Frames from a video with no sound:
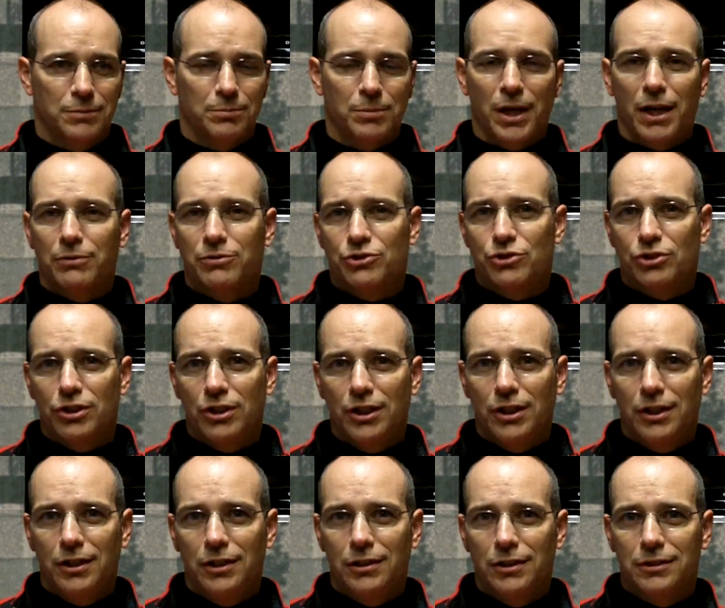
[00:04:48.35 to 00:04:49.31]
buy what you
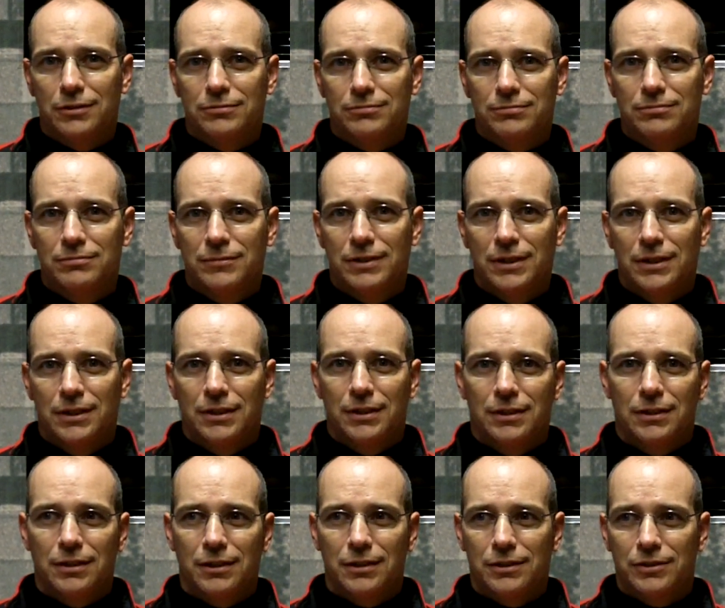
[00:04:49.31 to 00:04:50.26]
need and
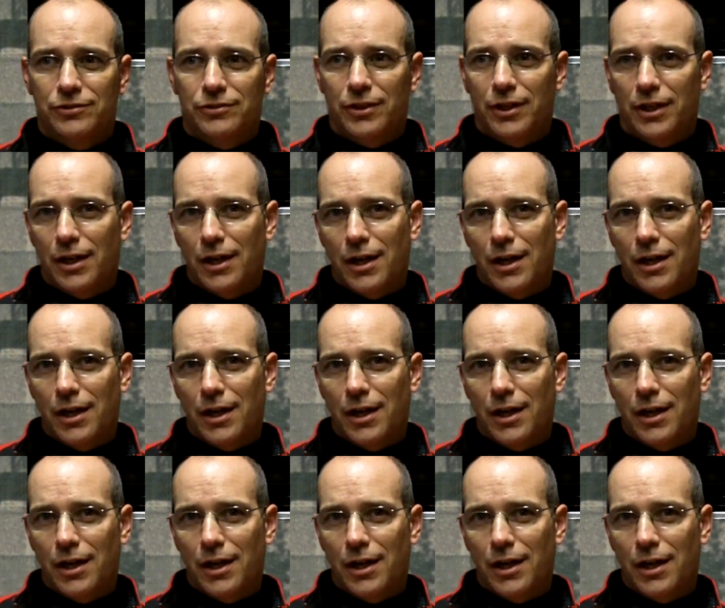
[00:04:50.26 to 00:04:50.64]
say